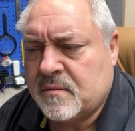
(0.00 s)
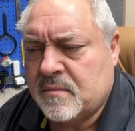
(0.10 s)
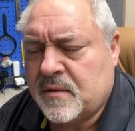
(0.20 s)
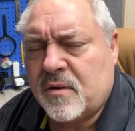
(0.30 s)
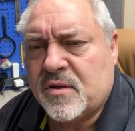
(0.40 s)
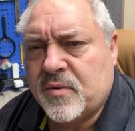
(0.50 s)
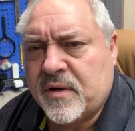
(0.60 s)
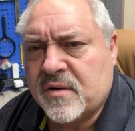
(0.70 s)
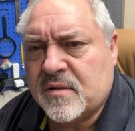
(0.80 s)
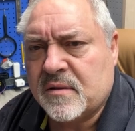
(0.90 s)
another two
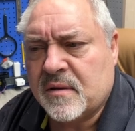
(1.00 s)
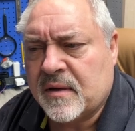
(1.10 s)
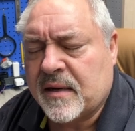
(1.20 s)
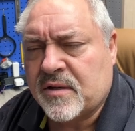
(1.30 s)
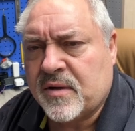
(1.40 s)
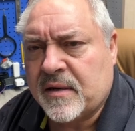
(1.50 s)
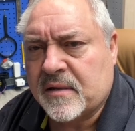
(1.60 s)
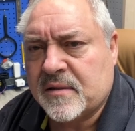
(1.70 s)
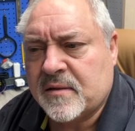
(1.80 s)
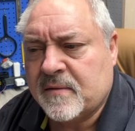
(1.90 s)
years
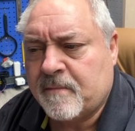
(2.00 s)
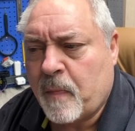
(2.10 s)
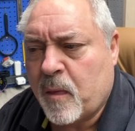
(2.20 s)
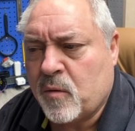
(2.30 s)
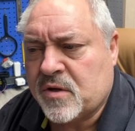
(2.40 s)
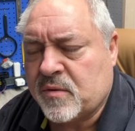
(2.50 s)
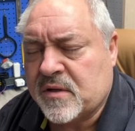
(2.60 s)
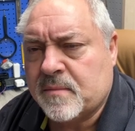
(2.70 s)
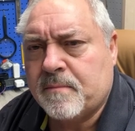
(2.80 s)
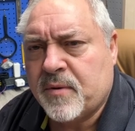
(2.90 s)
electronics, which
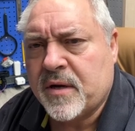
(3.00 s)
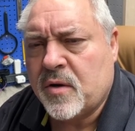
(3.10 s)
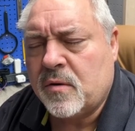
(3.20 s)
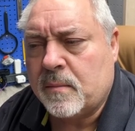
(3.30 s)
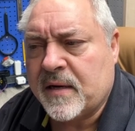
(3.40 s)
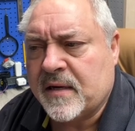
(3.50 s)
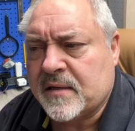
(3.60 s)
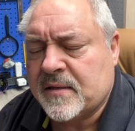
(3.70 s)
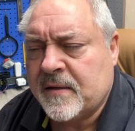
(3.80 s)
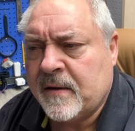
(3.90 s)
was pretty cool
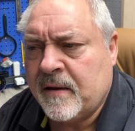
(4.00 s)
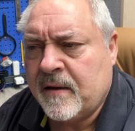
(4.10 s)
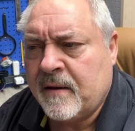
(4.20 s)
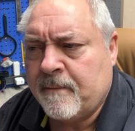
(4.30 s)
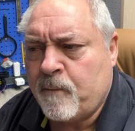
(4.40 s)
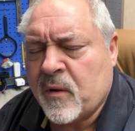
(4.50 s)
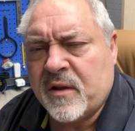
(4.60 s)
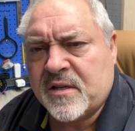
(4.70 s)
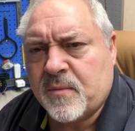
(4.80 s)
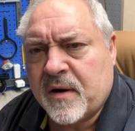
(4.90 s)
because
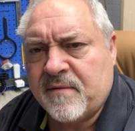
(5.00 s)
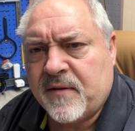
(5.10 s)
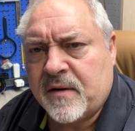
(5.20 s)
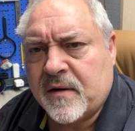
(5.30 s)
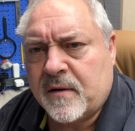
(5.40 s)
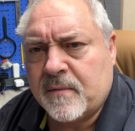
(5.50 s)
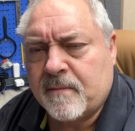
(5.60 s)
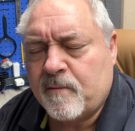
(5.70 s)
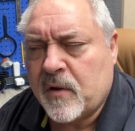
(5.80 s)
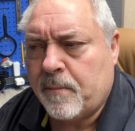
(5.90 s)
that's when I found out
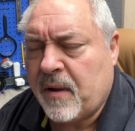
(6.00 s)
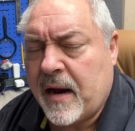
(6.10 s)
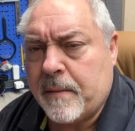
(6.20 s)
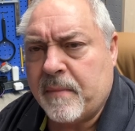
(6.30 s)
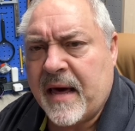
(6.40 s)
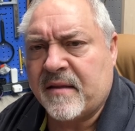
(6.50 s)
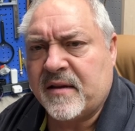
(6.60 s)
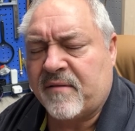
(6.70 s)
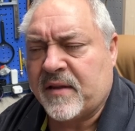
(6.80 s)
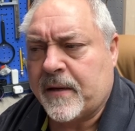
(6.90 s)
applying math to
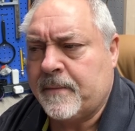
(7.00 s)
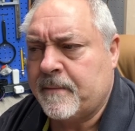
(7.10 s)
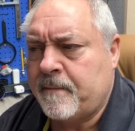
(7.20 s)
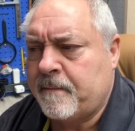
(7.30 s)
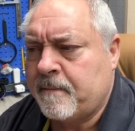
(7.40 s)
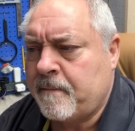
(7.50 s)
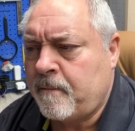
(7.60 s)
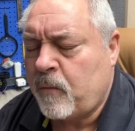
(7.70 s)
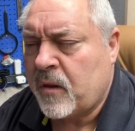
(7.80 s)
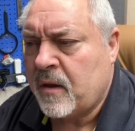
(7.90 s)
everything.
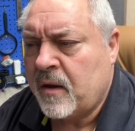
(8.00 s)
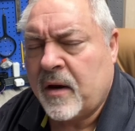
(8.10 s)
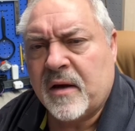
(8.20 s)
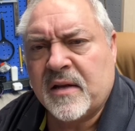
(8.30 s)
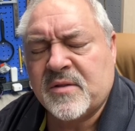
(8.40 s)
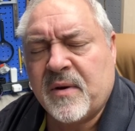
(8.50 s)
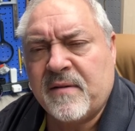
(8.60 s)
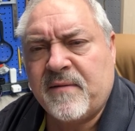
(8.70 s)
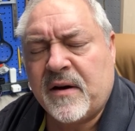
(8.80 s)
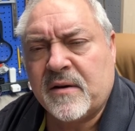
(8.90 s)
And that's when I
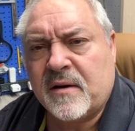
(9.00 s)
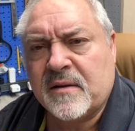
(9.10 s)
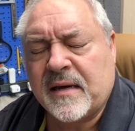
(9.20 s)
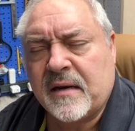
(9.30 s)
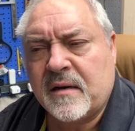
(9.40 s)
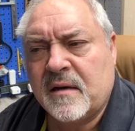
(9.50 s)
found out that